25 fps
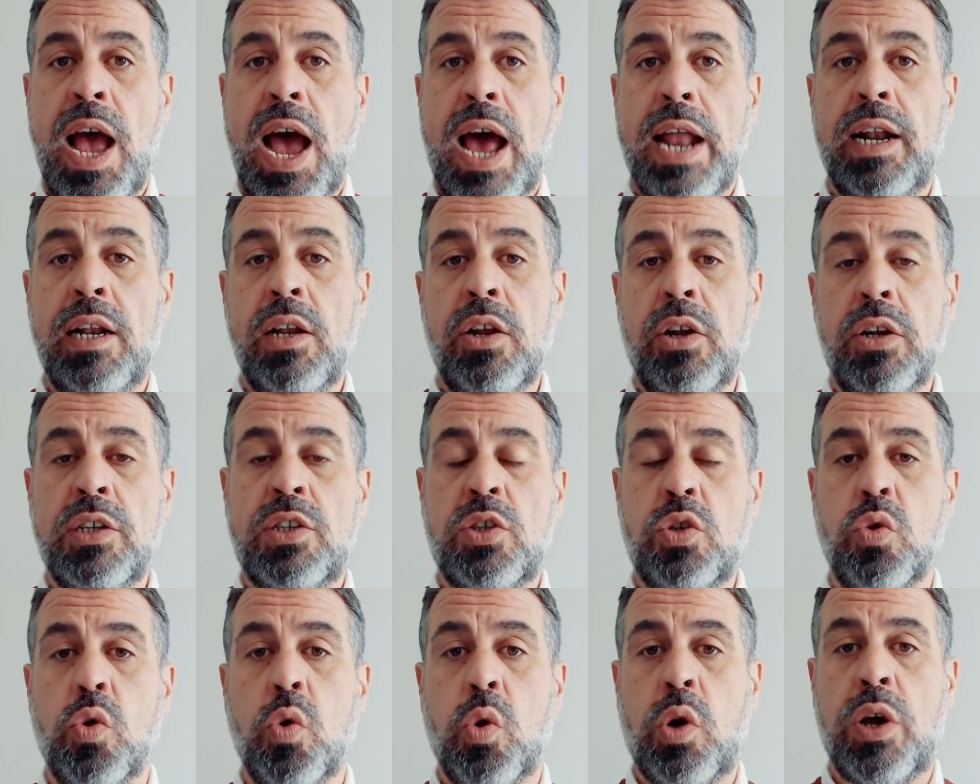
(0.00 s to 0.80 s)
and a lot
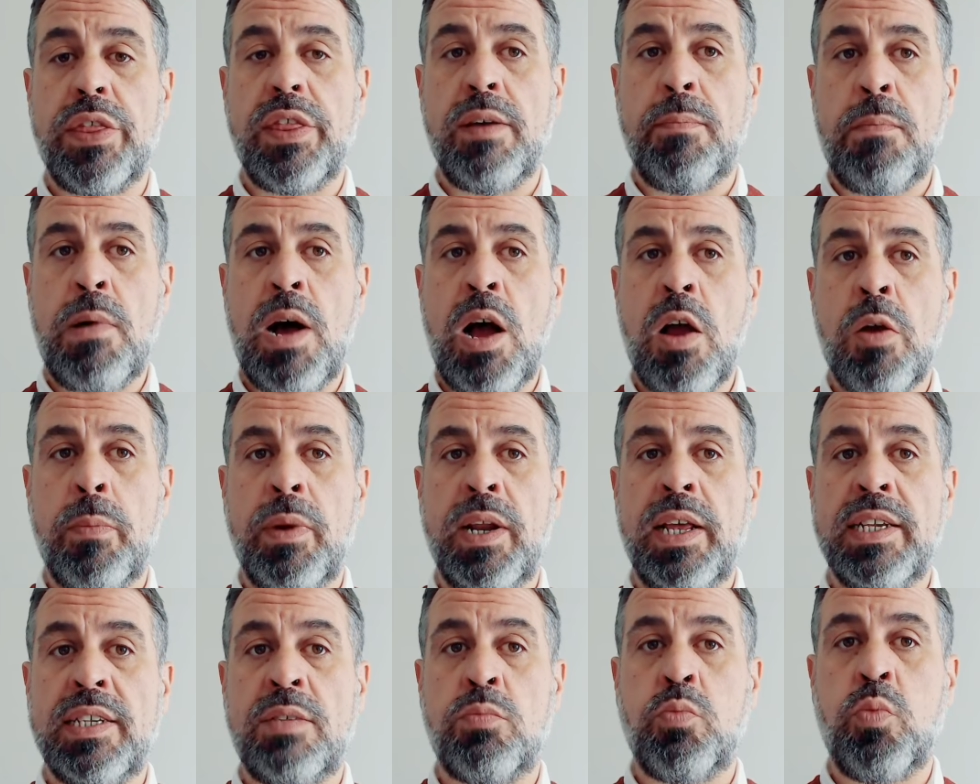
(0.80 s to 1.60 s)
of talk at the
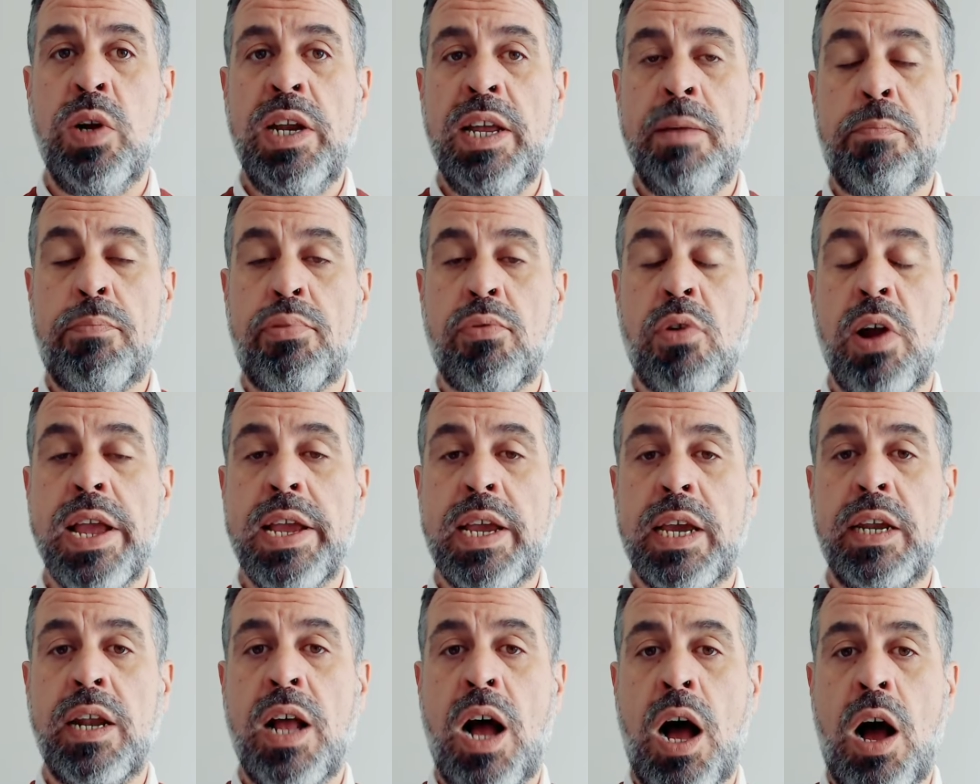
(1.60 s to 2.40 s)
moment is, will it
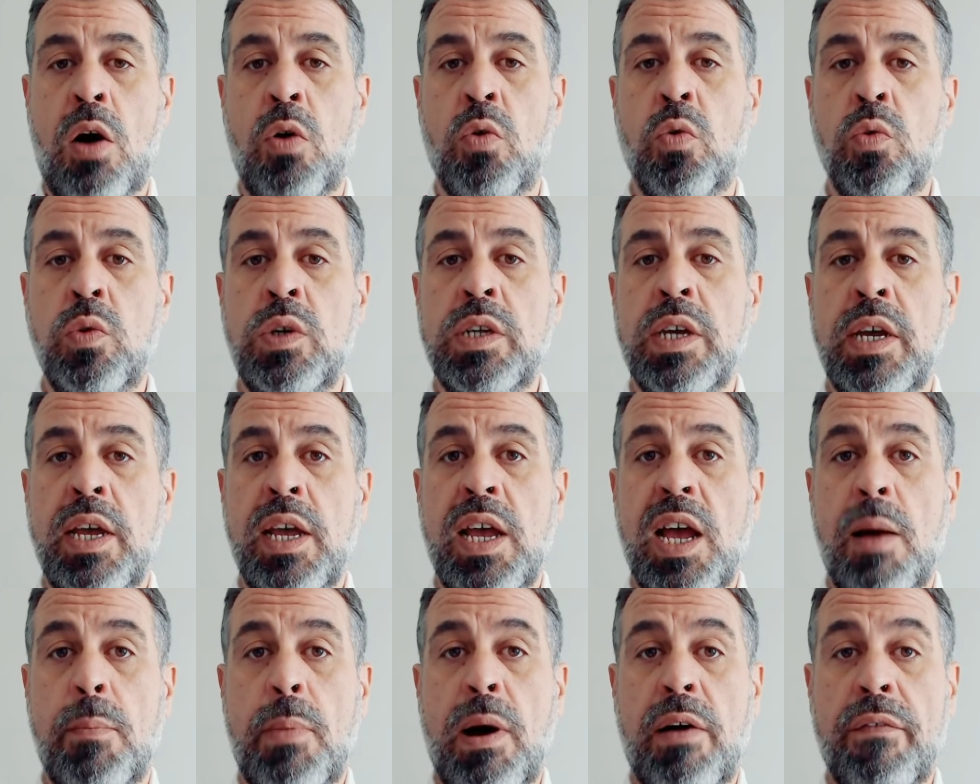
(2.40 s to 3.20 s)
break and hold
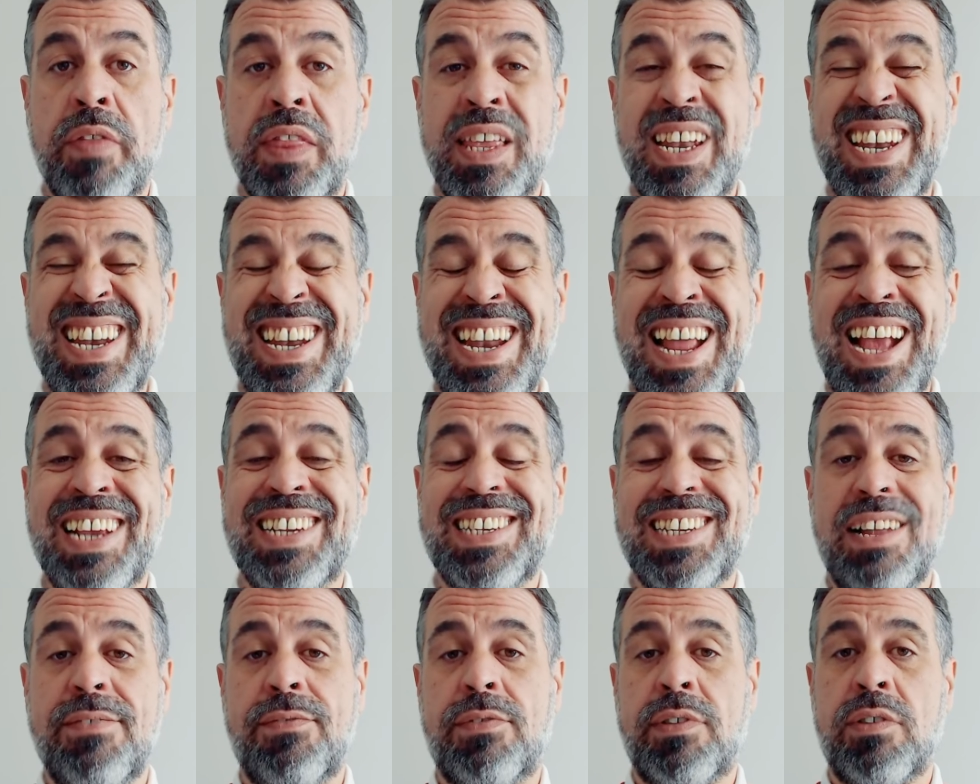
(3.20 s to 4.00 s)
above the
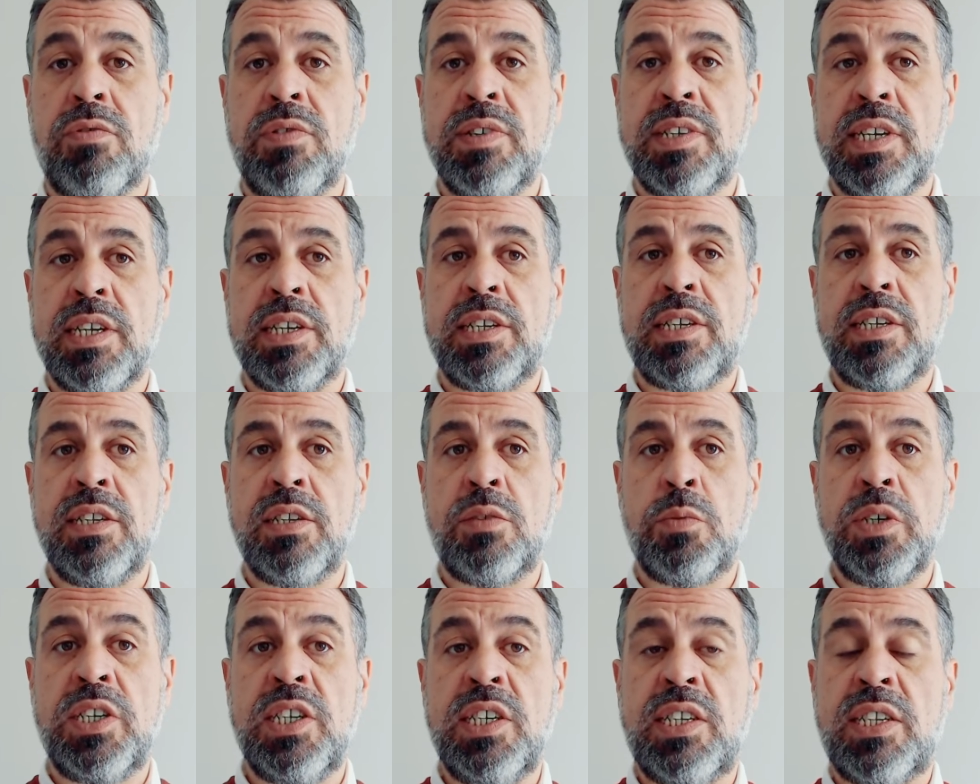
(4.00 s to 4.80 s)
next level of
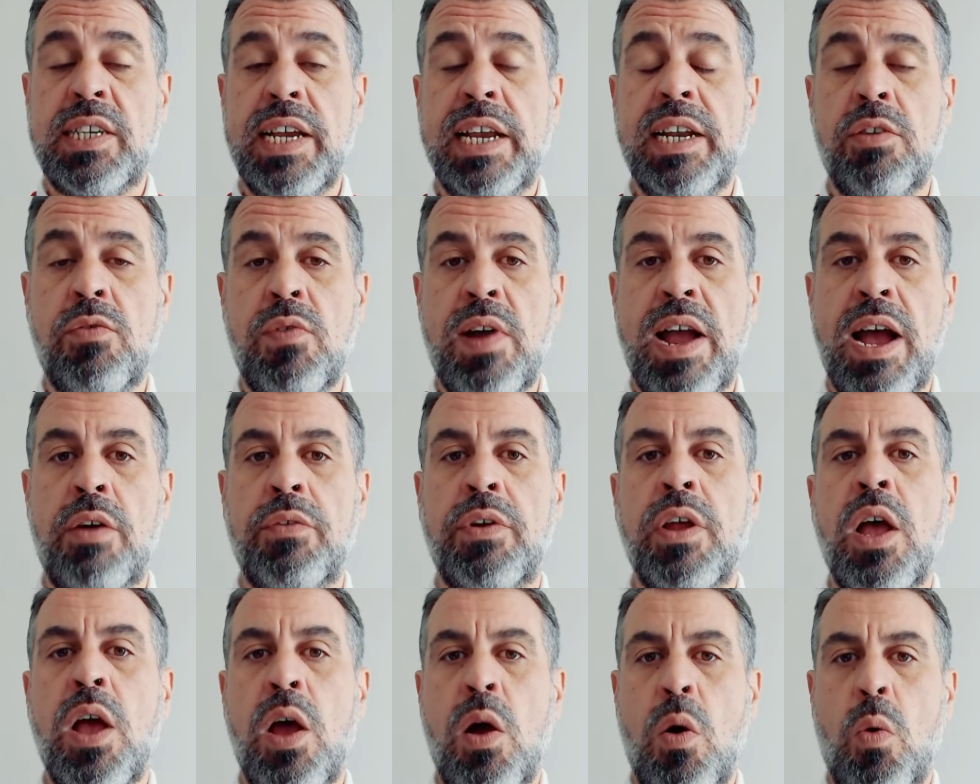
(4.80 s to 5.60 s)
resistance, which is seen
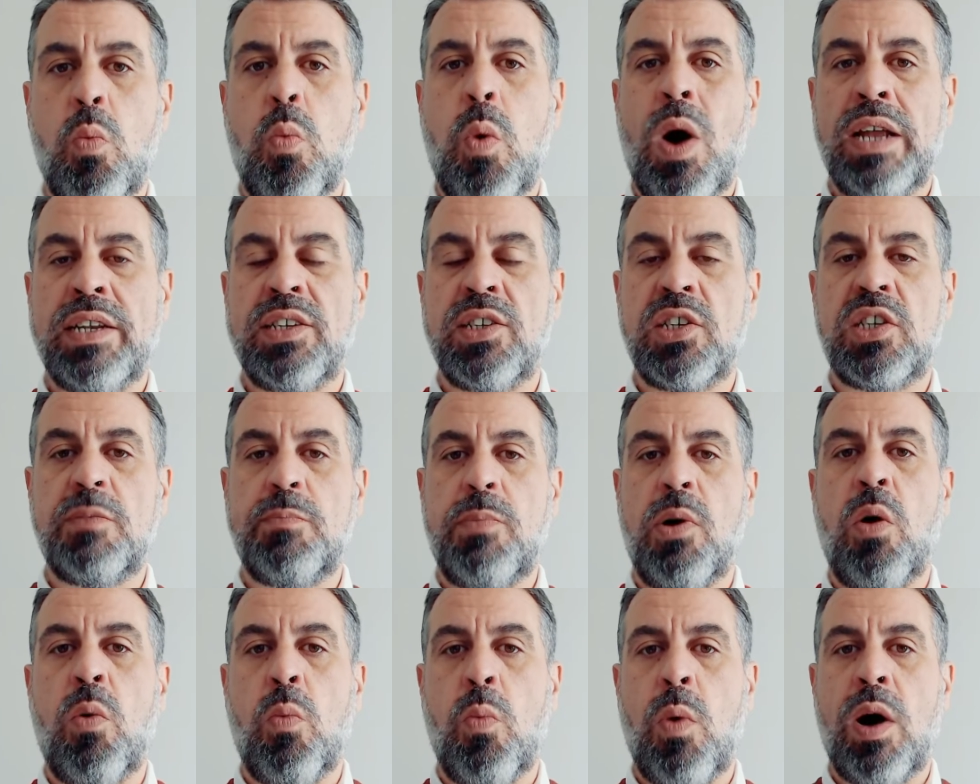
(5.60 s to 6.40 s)
around
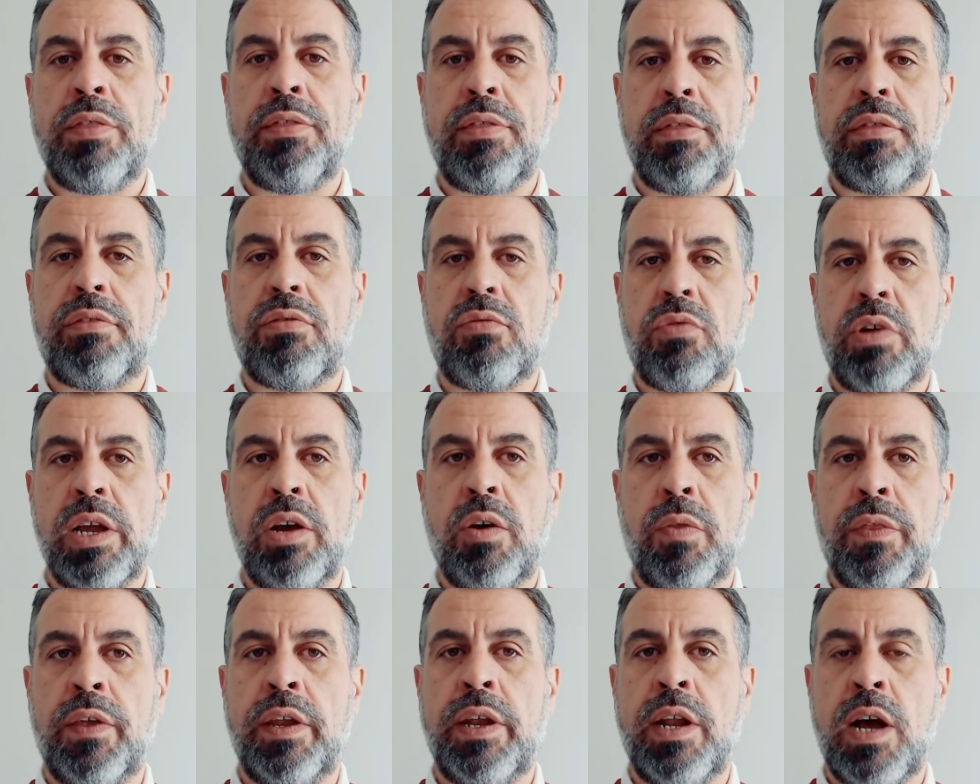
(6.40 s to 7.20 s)

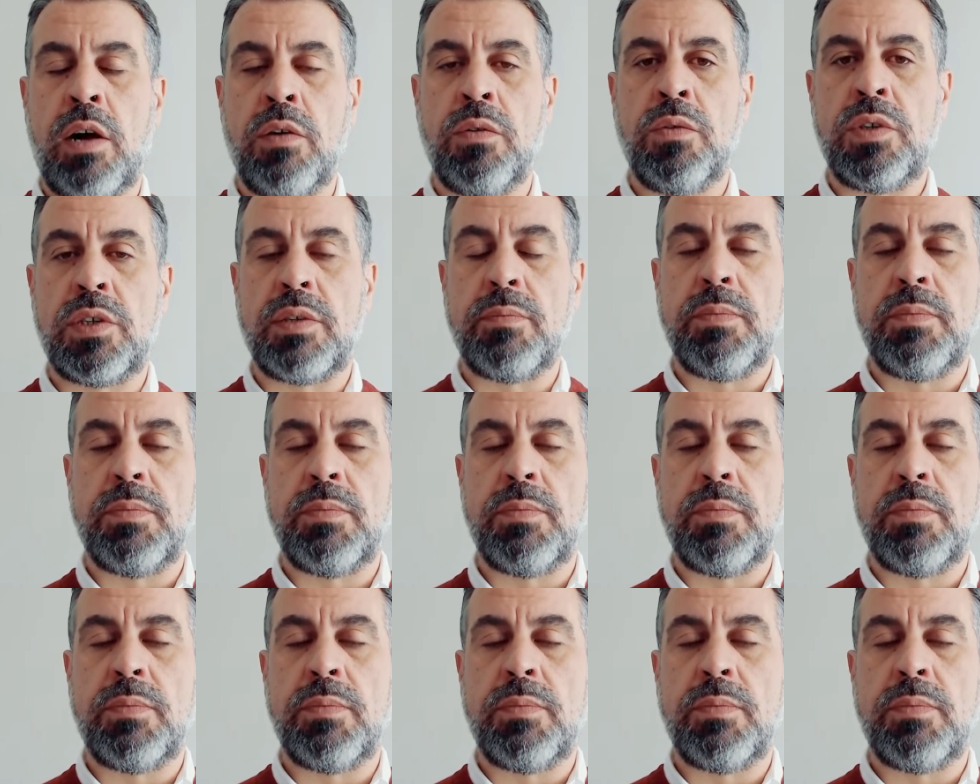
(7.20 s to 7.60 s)
1.13 on the nose.